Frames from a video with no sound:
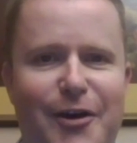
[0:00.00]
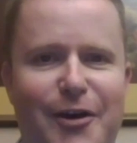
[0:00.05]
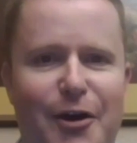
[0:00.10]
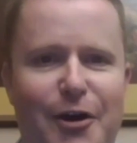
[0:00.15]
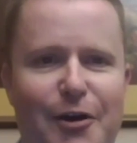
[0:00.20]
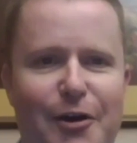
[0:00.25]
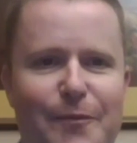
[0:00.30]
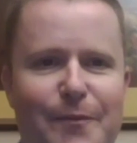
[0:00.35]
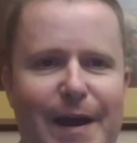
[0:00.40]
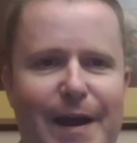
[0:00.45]

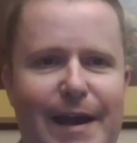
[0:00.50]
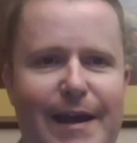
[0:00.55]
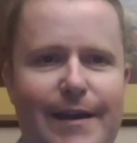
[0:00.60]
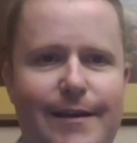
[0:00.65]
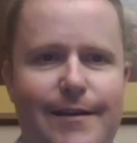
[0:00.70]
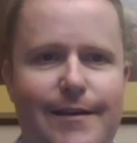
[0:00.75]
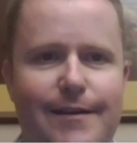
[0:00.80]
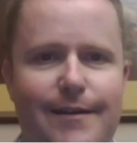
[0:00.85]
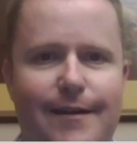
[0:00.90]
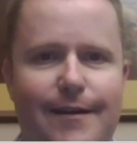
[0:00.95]

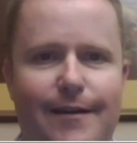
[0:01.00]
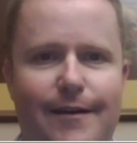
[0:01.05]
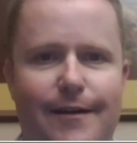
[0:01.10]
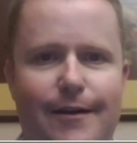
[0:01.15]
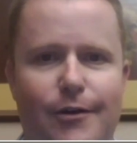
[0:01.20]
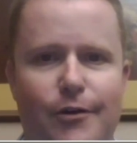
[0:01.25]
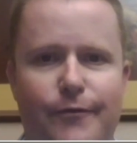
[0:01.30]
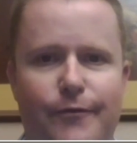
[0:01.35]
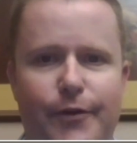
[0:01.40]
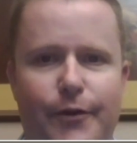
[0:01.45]
And
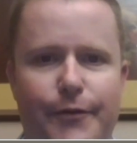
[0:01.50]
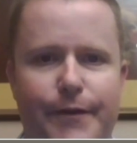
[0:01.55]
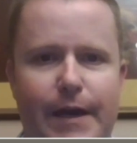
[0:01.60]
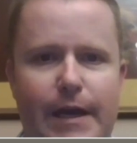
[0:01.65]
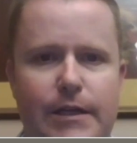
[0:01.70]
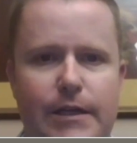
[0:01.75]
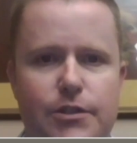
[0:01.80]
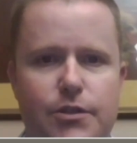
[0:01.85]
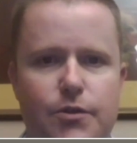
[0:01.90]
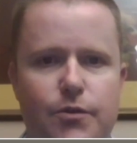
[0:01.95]
heartfelt
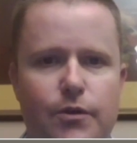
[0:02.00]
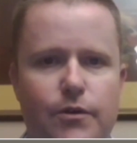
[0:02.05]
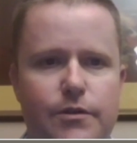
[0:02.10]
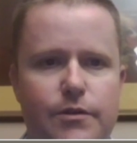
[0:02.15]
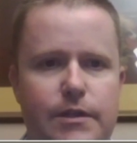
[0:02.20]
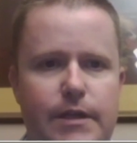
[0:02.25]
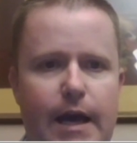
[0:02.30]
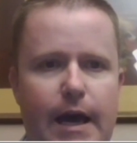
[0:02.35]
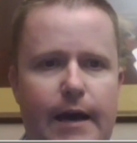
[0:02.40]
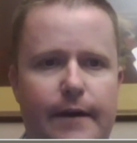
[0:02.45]
thanks to her
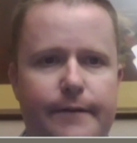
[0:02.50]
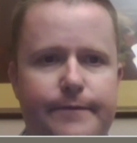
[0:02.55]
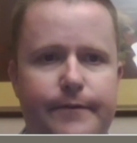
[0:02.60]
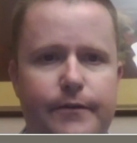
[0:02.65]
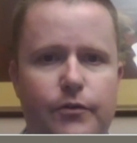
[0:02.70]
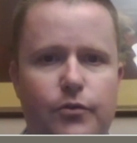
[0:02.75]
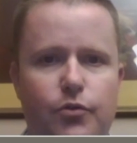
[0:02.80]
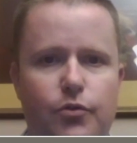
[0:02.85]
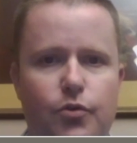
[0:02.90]
staff,